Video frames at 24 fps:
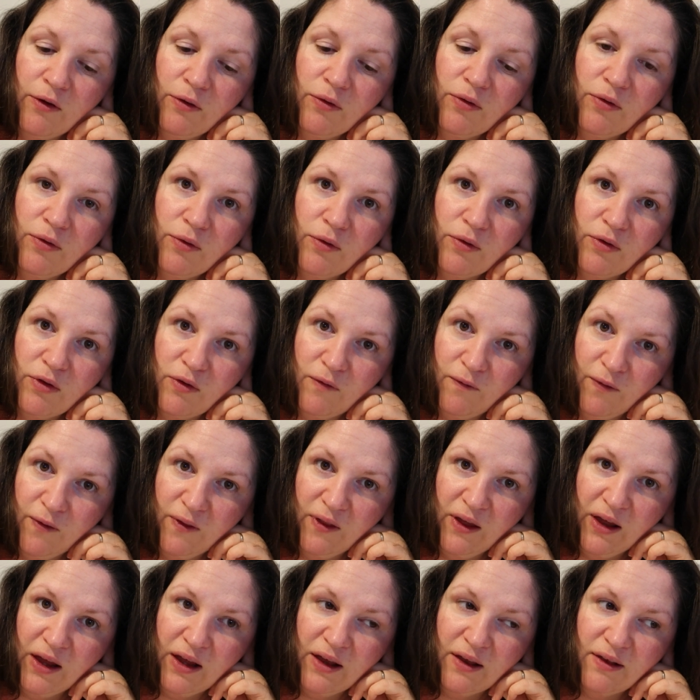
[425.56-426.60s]
those sorts of
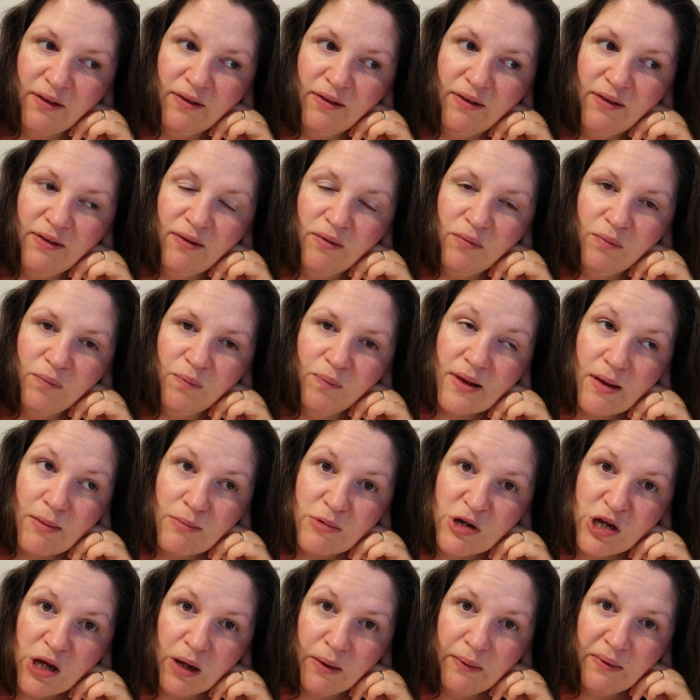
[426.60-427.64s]
things.
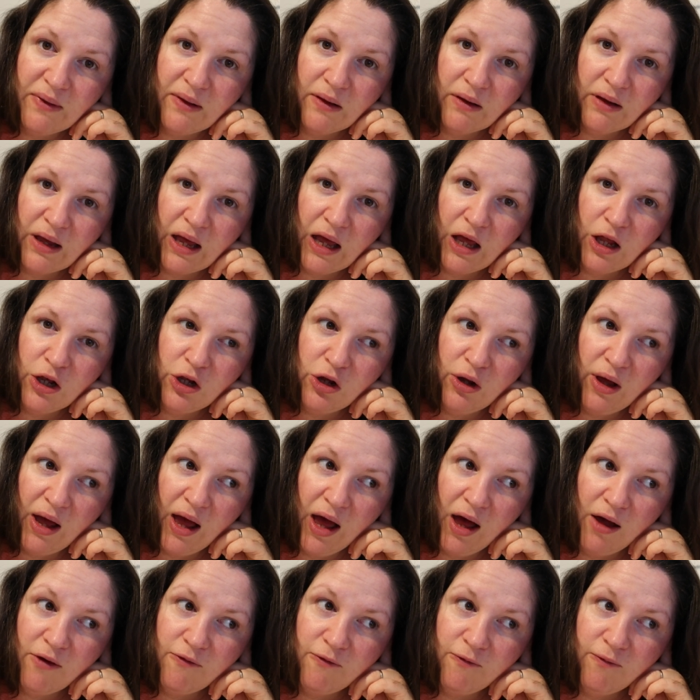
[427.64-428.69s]
Sometimes they'll get a new
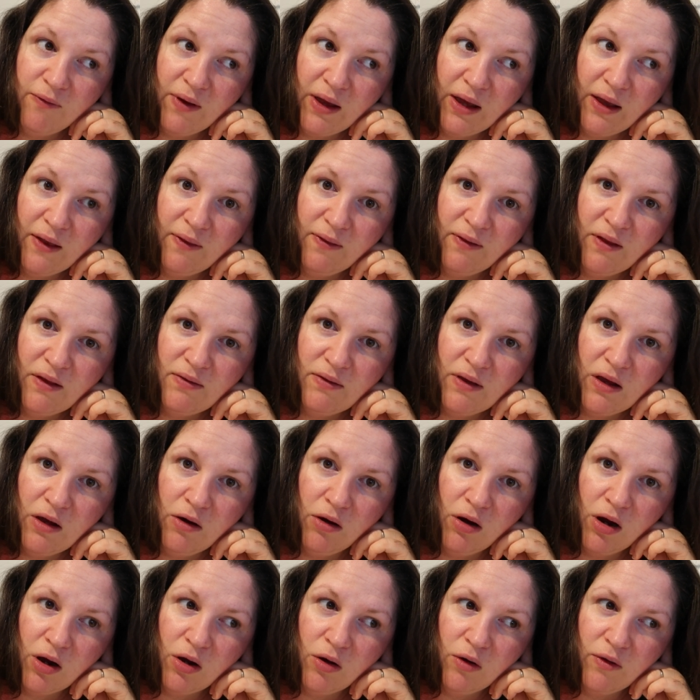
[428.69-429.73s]
outfit. This
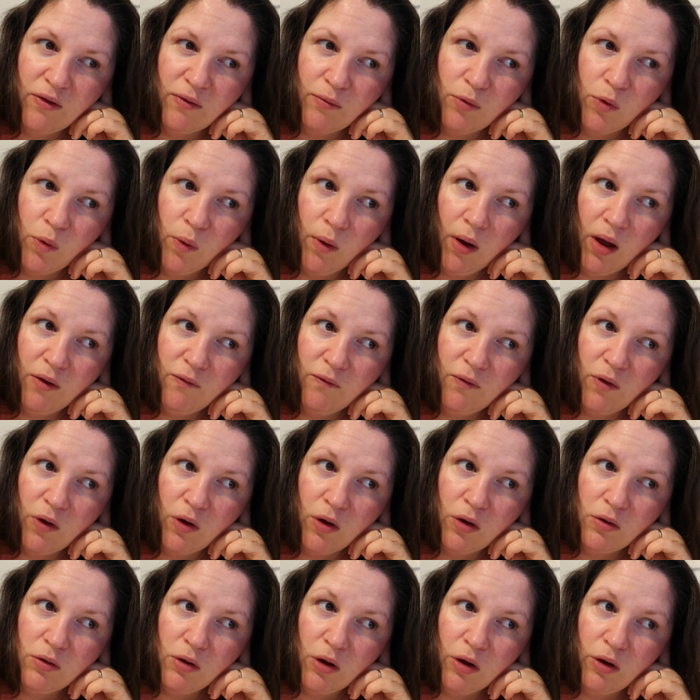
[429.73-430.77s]
year I got them quite a
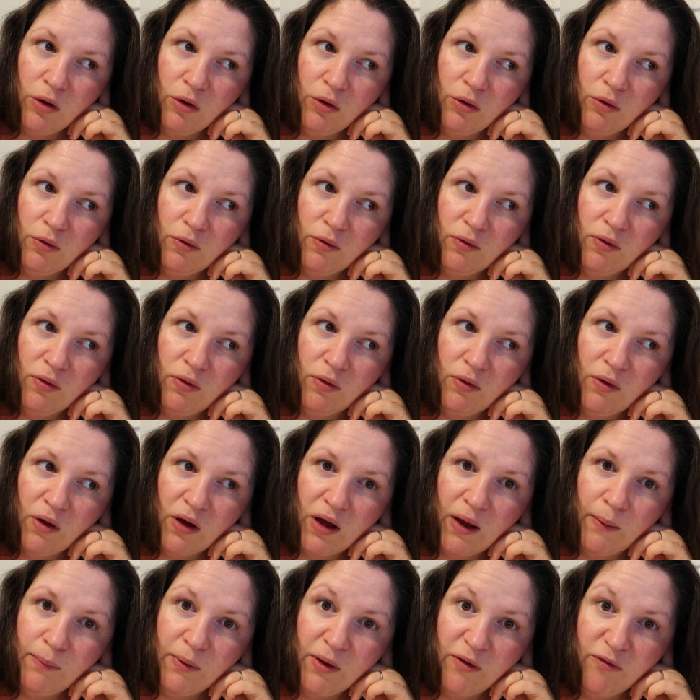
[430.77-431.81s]
few clothes
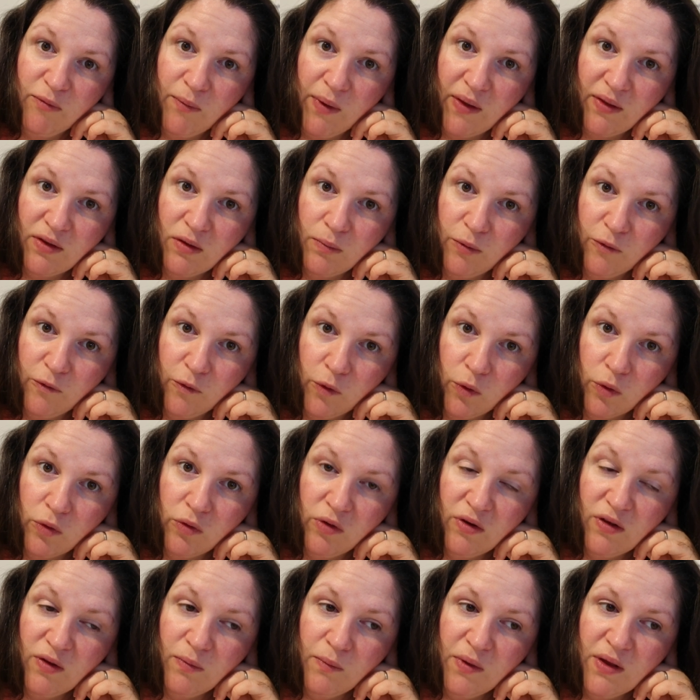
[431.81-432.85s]
a couple of months before
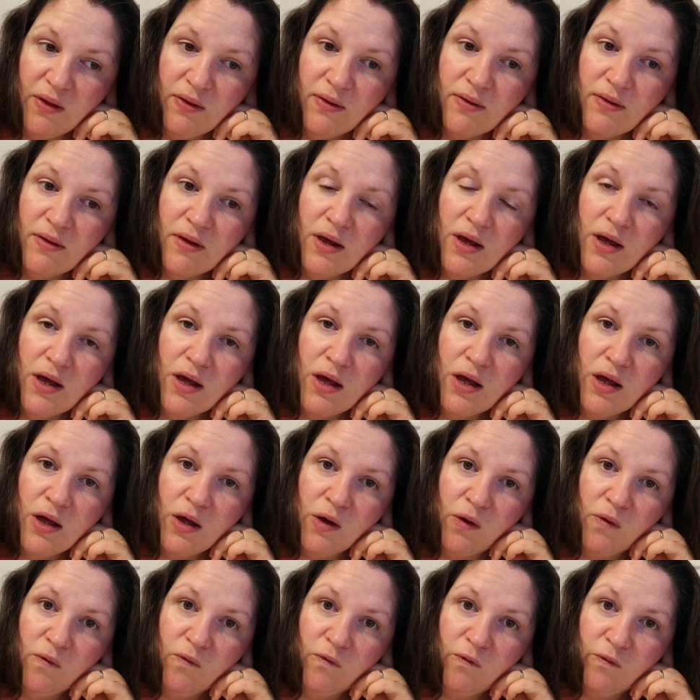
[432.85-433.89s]
Christmas
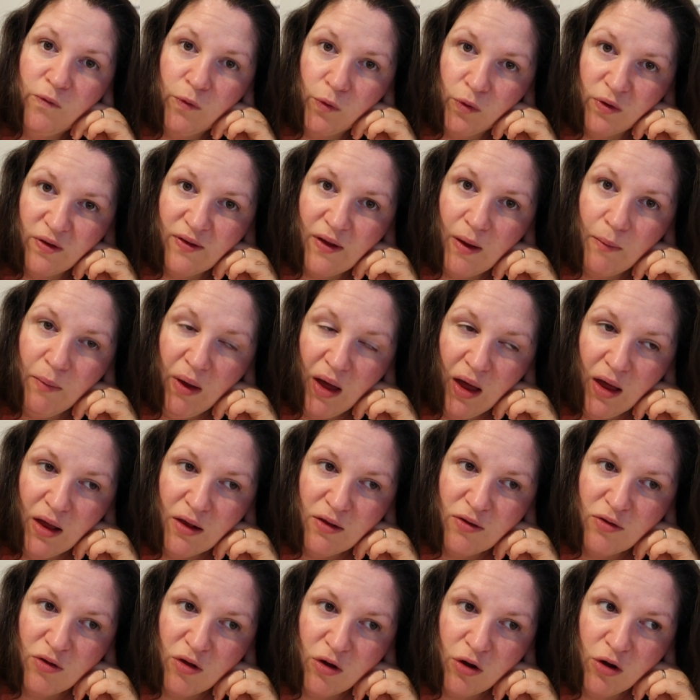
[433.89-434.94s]
for
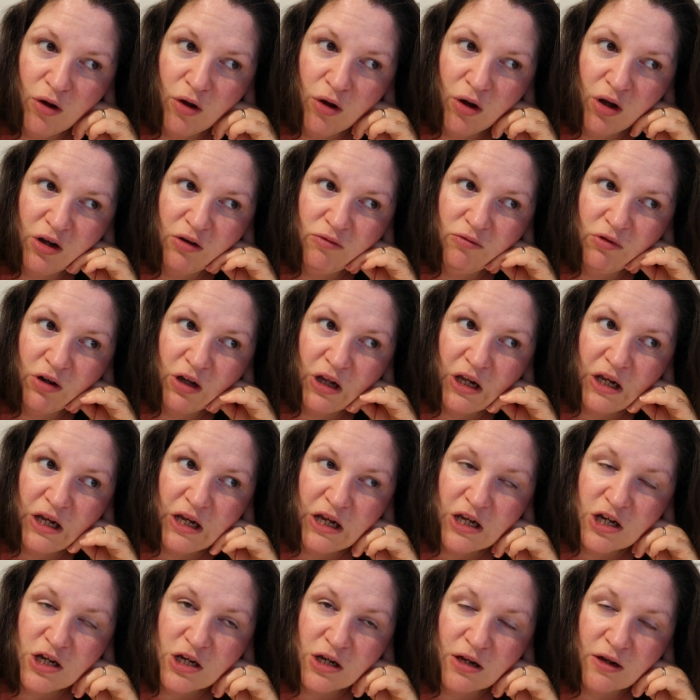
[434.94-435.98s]
summer, so I didn't really
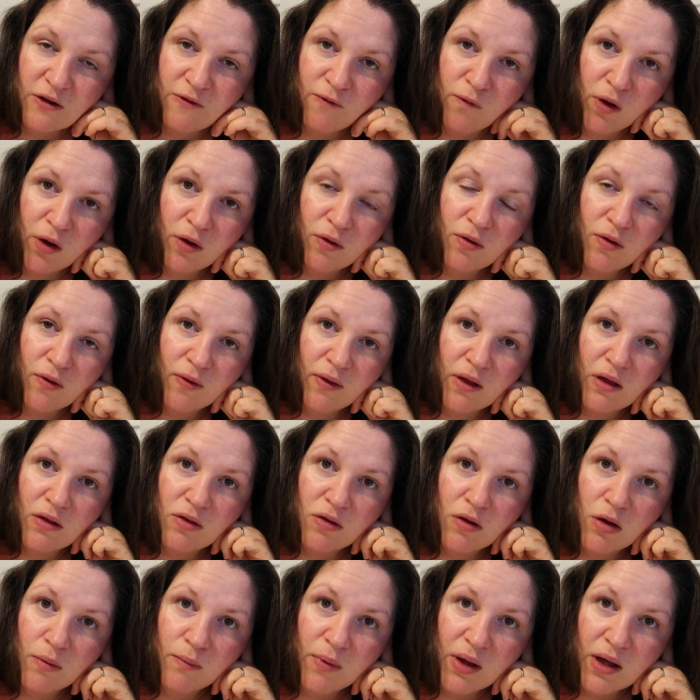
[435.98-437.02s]
need to focus on that
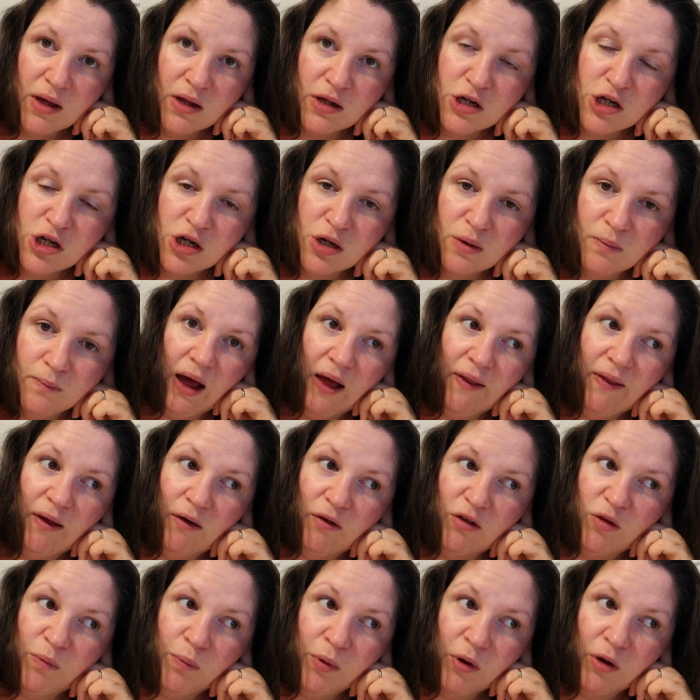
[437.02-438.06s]
so much, and
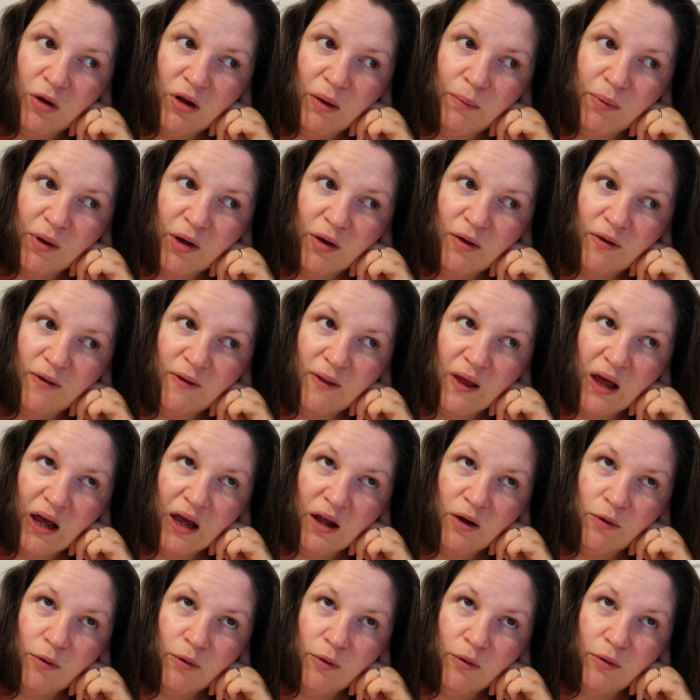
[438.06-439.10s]
that was purely because they
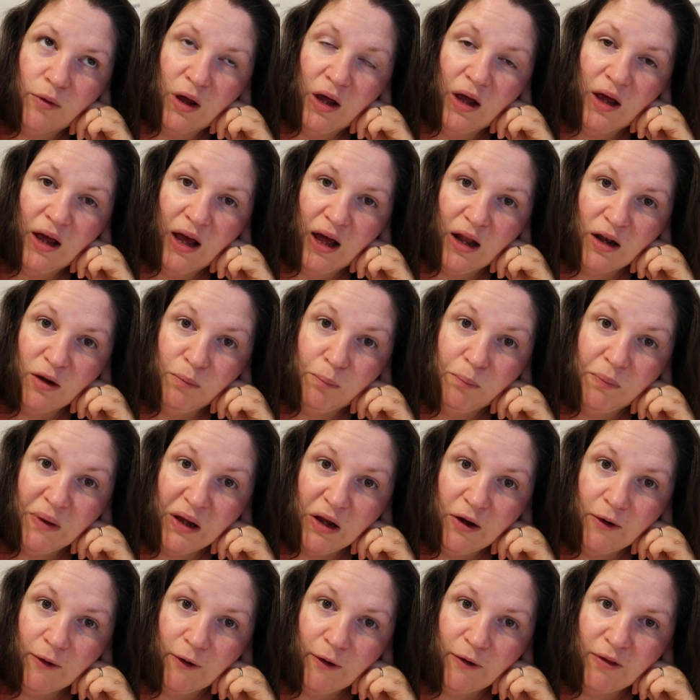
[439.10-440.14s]
had all had
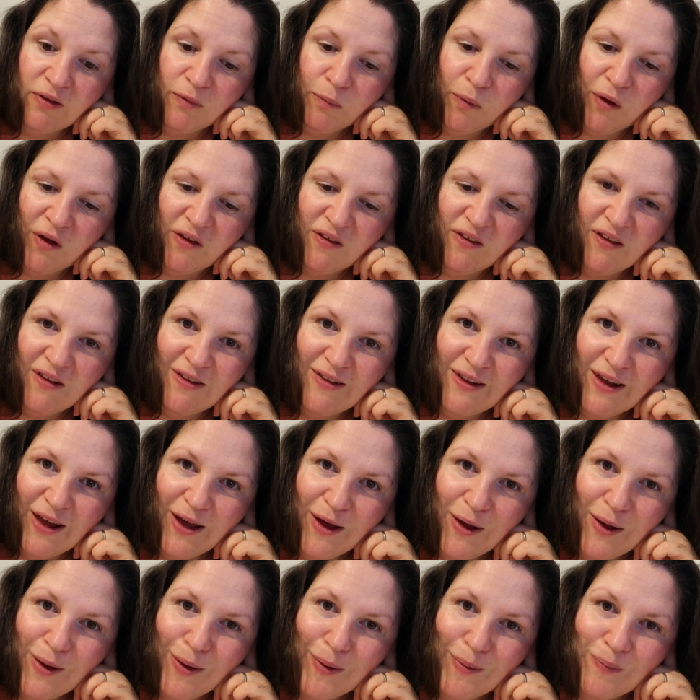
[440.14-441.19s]
big growth spurts this
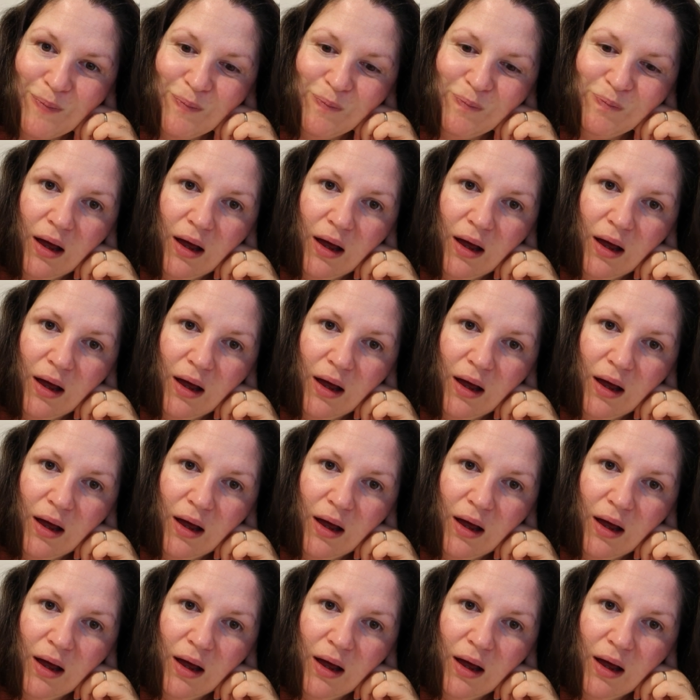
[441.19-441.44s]
year.